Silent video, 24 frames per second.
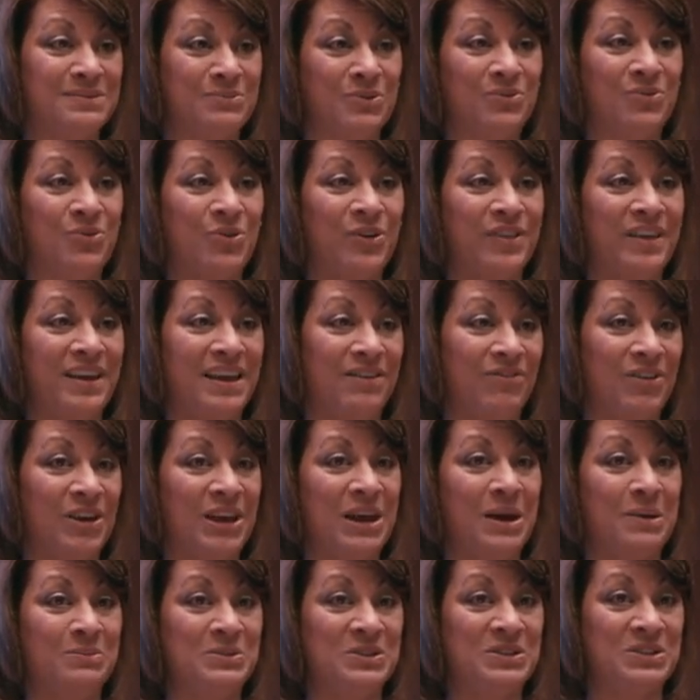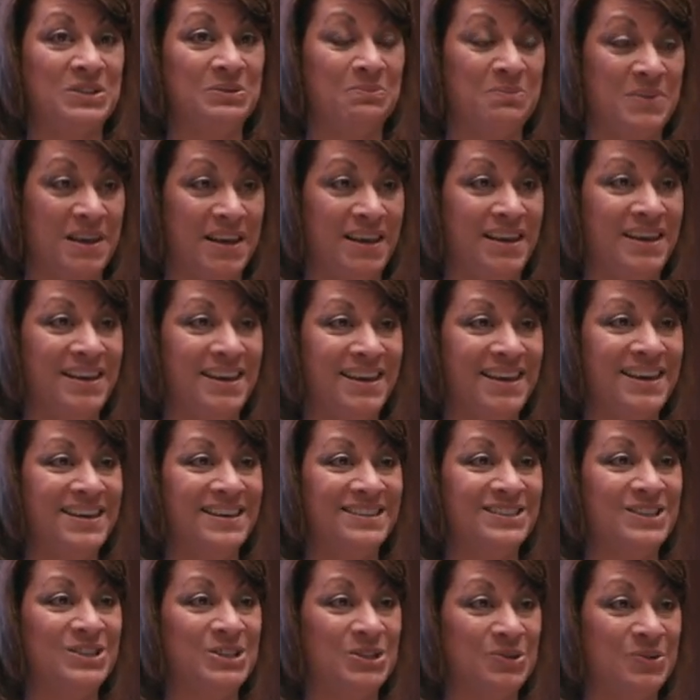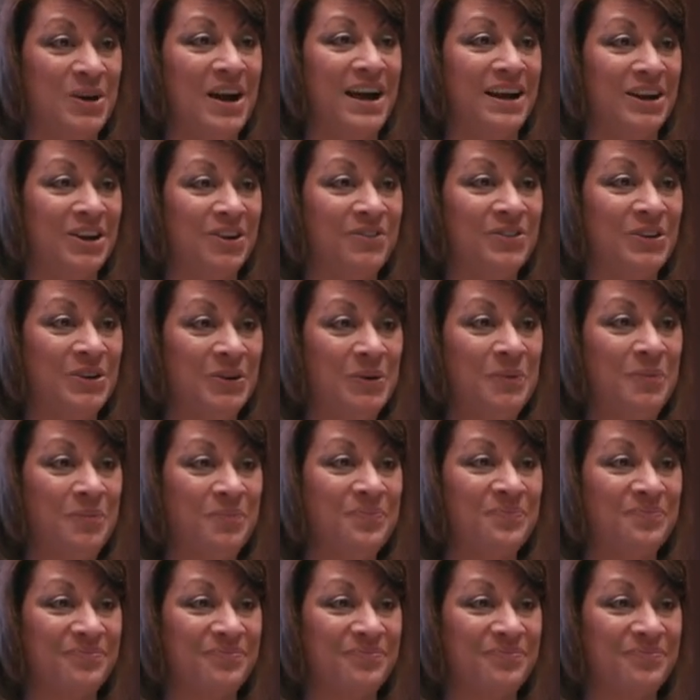before they even come to me to do a hire view.